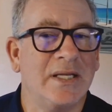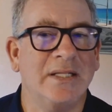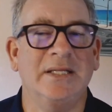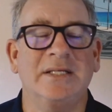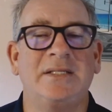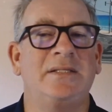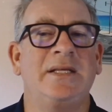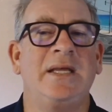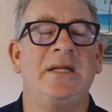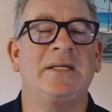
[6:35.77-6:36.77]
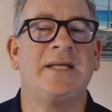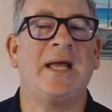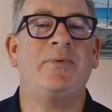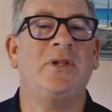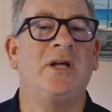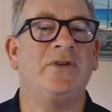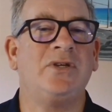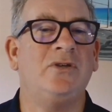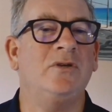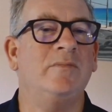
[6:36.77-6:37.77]
This is an example of a
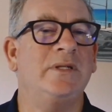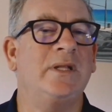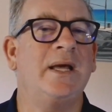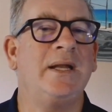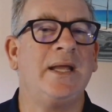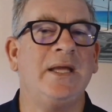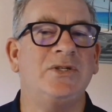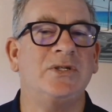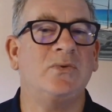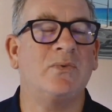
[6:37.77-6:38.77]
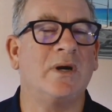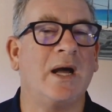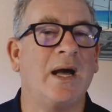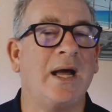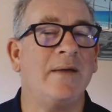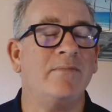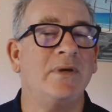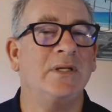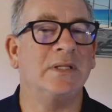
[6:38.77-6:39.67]
human-led agent where I'm